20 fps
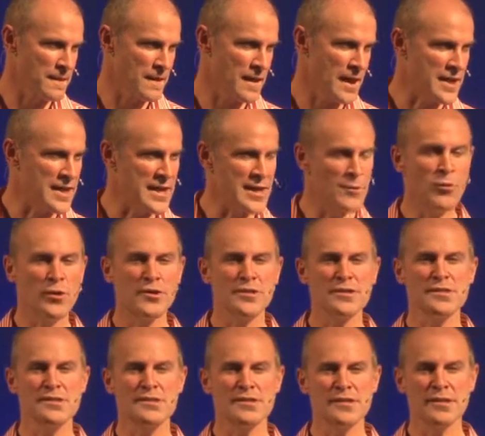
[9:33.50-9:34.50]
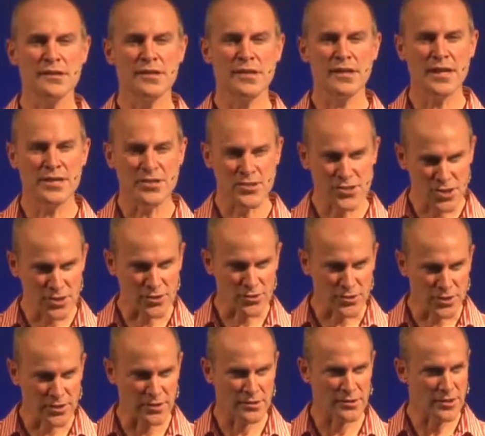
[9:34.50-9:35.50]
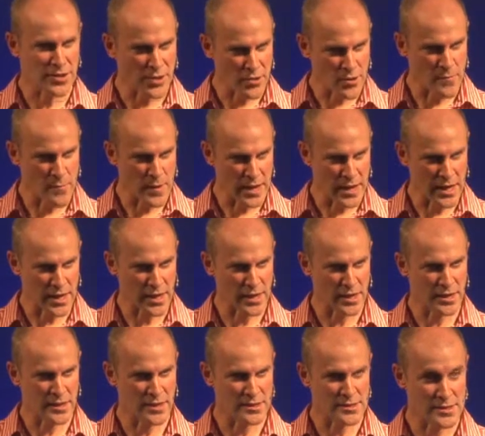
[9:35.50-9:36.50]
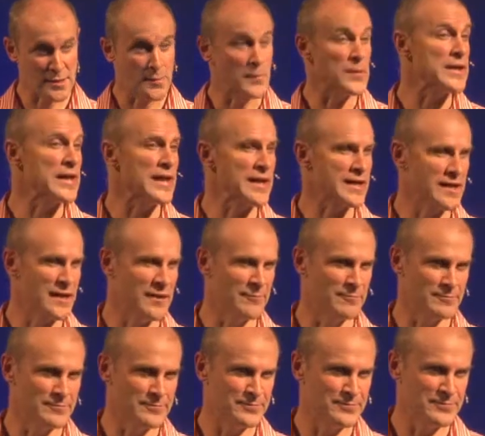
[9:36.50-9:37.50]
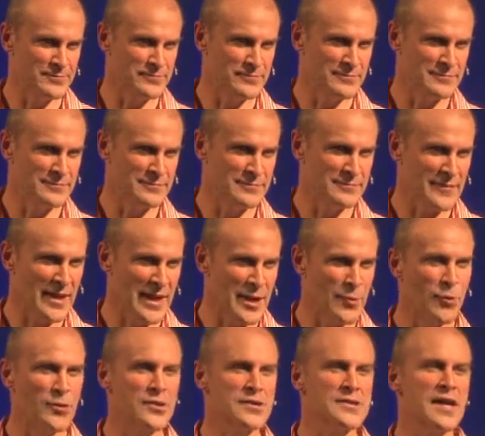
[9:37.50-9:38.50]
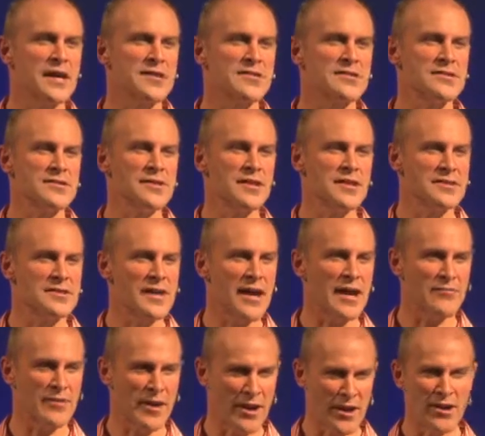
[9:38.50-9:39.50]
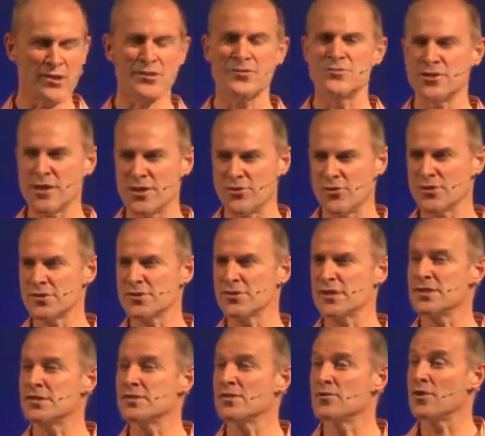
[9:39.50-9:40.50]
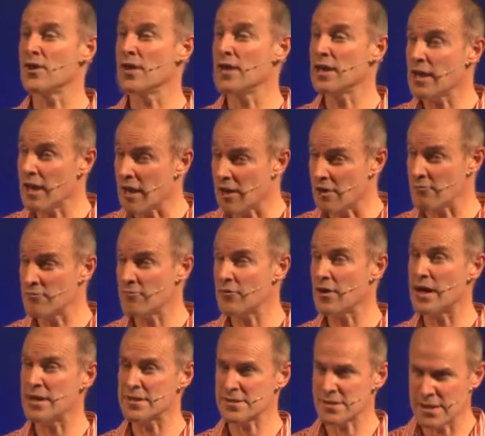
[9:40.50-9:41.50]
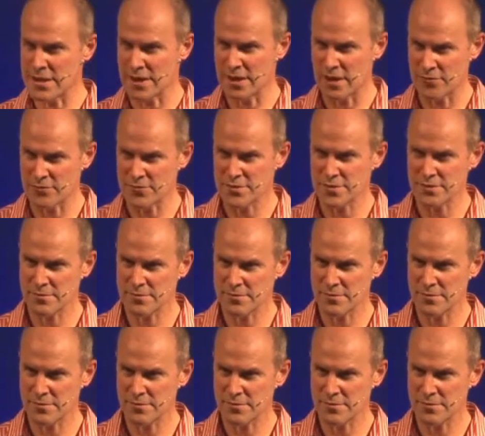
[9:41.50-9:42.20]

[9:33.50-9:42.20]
And He wants His children, you and me, to be like Him. He wants us to have that heart of generosity, to love as He loves.